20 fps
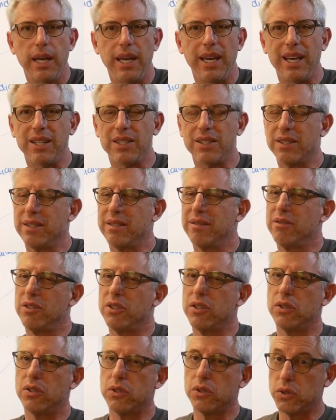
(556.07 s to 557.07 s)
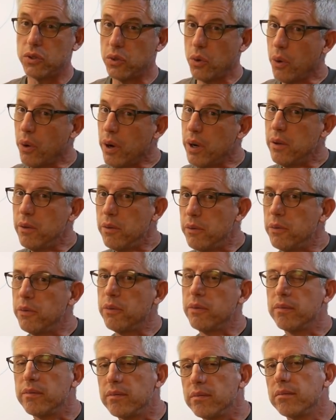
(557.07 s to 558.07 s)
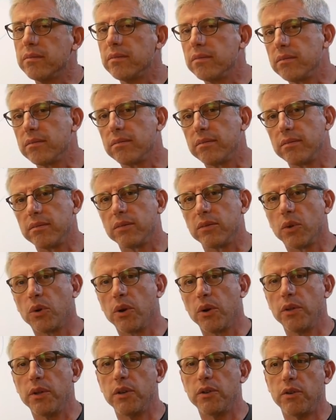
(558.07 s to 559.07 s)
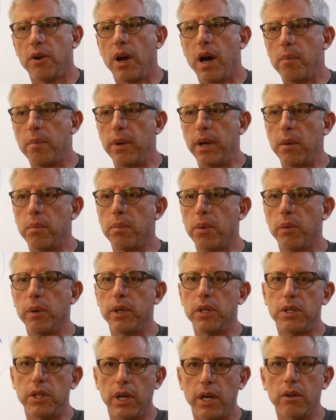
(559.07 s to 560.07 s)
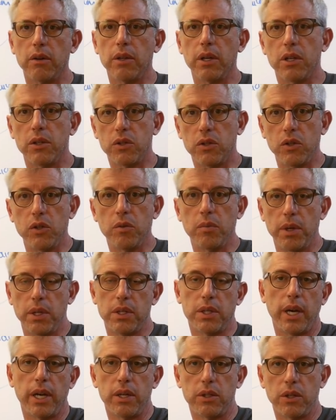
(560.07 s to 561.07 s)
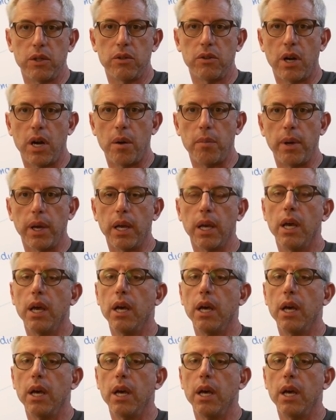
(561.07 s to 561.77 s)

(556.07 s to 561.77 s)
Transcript: It's sort of orthotropic, but we generally assume it's isotropic.